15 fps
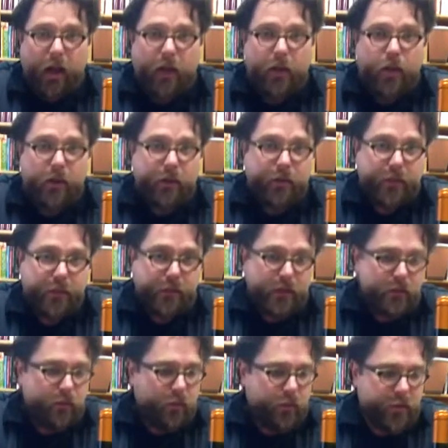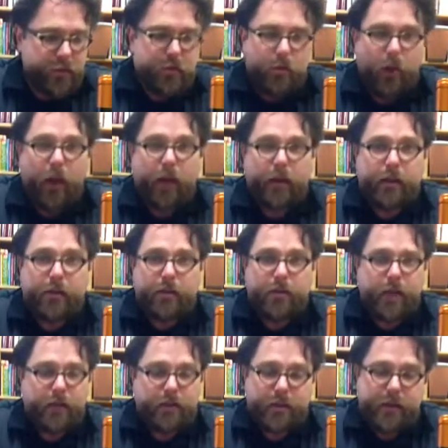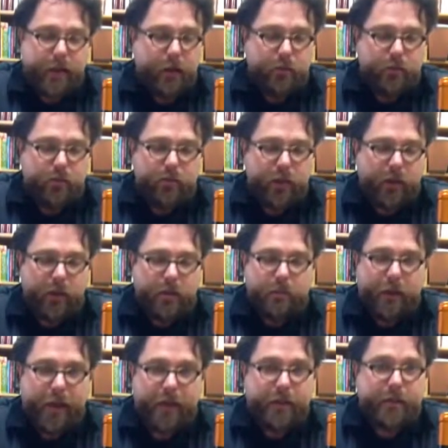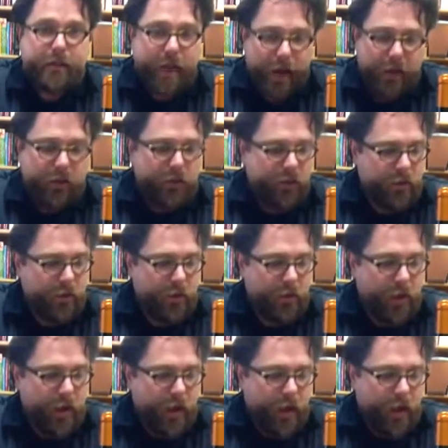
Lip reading: Current vintage for this wine, the 2010 was drinking spectacularly,